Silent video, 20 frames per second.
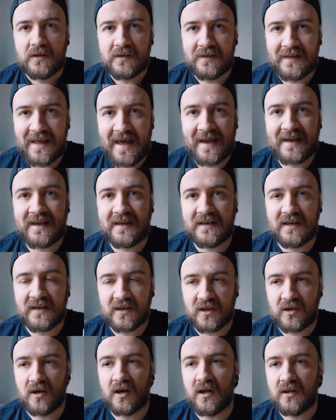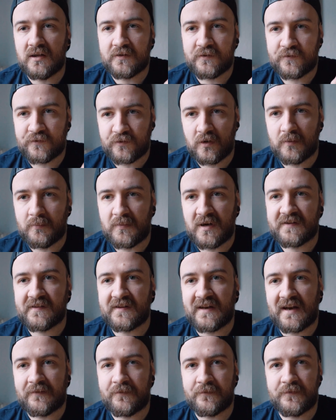lacking in color so much
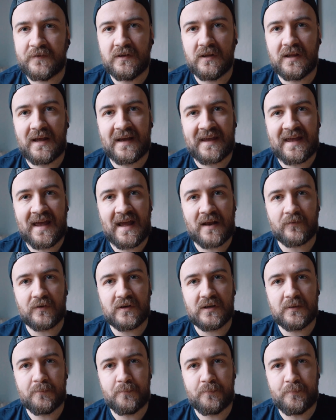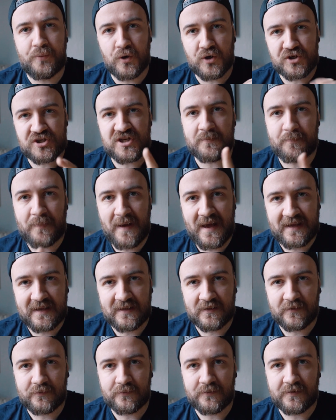that I feel I can't really push it back
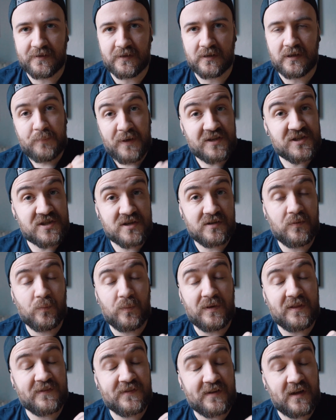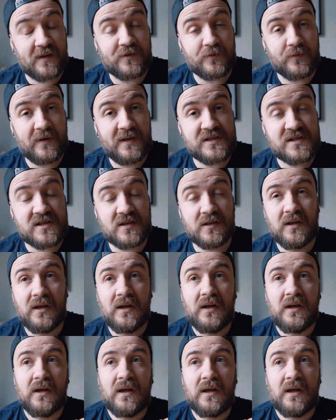into the picture with saturation.